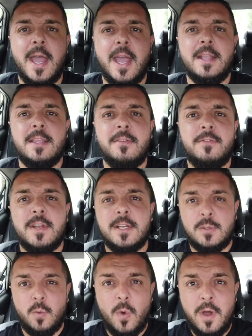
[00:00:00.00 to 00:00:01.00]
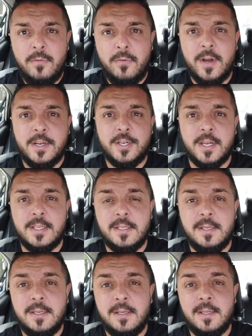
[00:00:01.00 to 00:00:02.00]
and if there is one
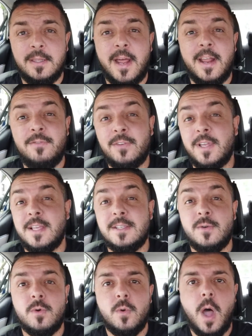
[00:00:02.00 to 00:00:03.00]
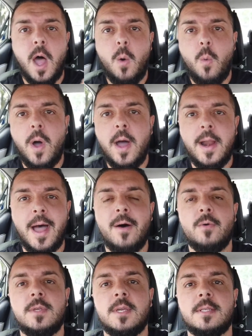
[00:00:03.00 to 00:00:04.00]
franchise they are advertising on one
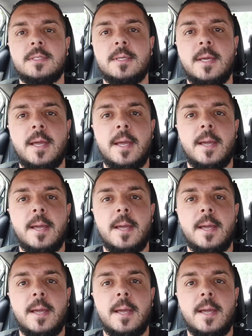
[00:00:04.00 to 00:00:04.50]
audience